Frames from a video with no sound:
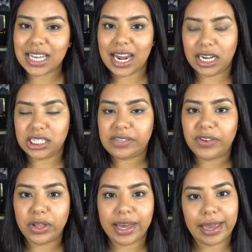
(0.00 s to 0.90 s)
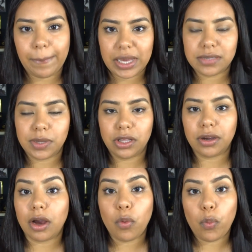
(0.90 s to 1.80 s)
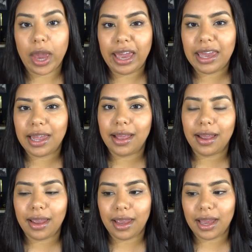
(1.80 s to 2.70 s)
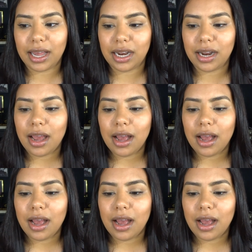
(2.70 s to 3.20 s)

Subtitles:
and I just feel like it makes me look awake and